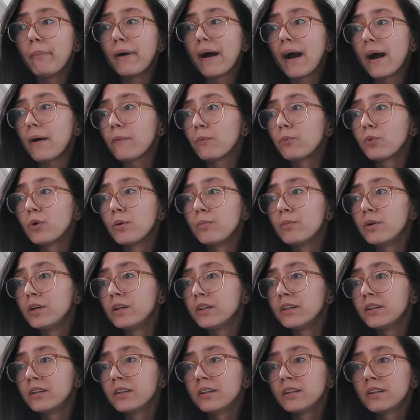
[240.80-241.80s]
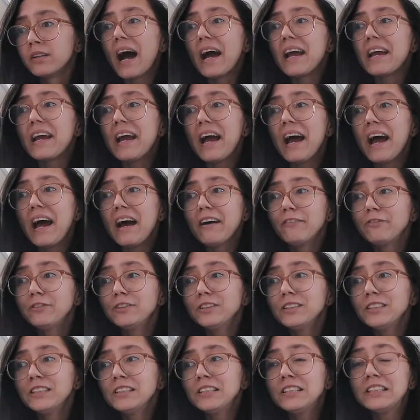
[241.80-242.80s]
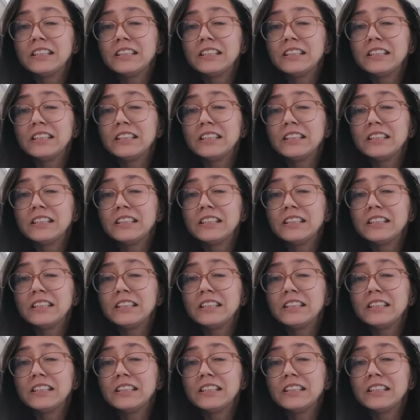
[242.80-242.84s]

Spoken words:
Batwoman. I haven't